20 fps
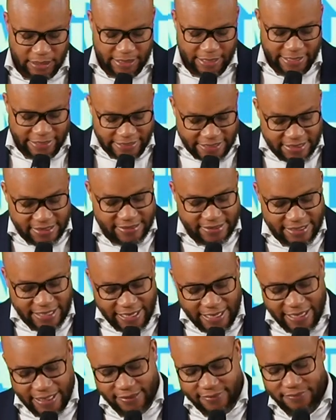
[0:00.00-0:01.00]
And he
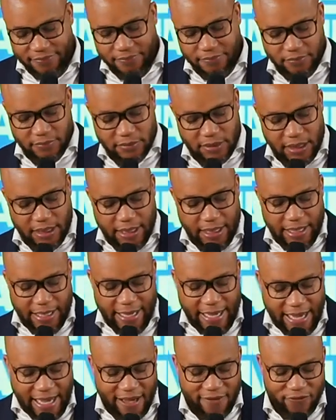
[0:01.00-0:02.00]
said,
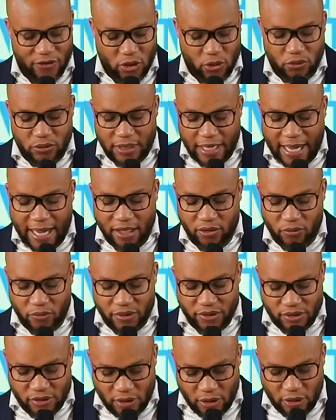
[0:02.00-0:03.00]
"Have you not
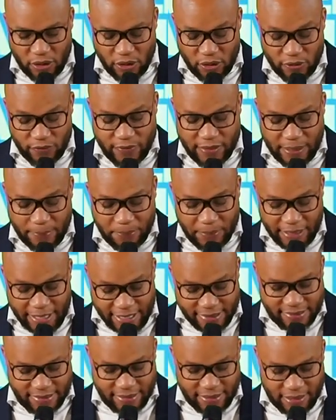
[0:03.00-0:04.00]
reserved a
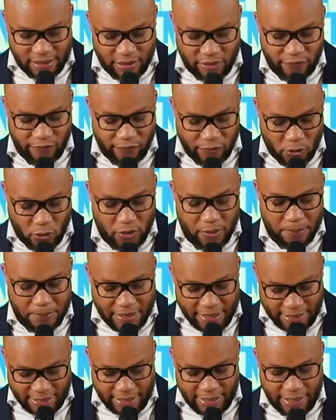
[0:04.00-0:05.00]
blessing for
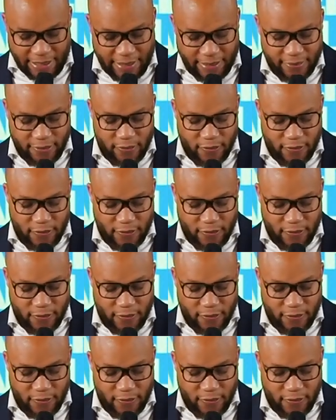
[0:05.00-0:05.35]
me?"